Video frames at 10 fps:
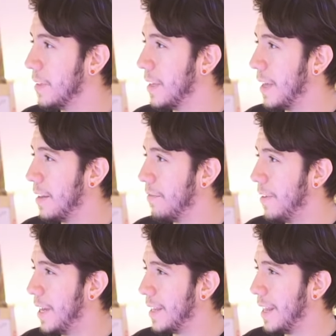Can
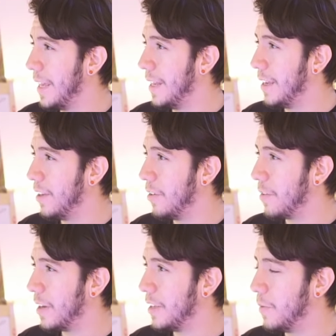flat lighting in
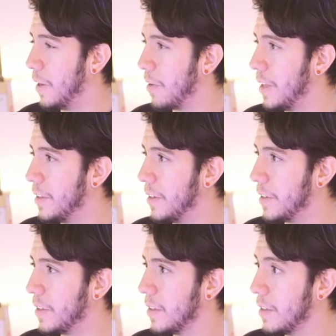overlays be
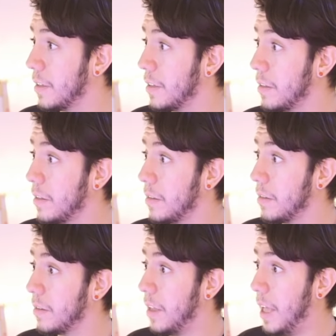rendered?
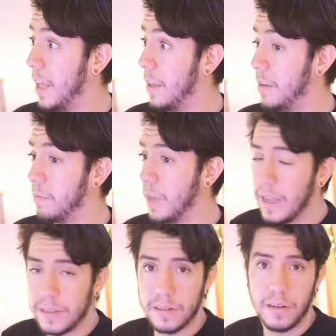
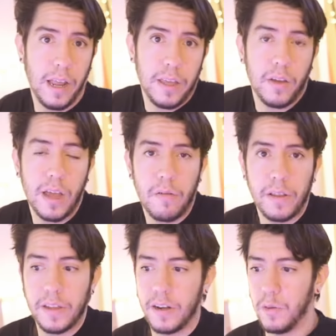Yes, like you can
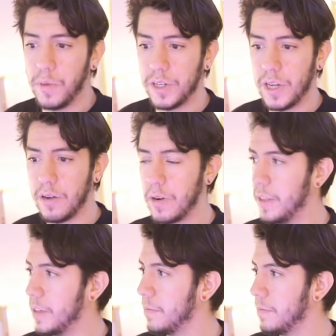render an OpenGL
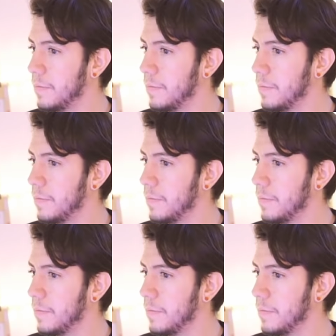render.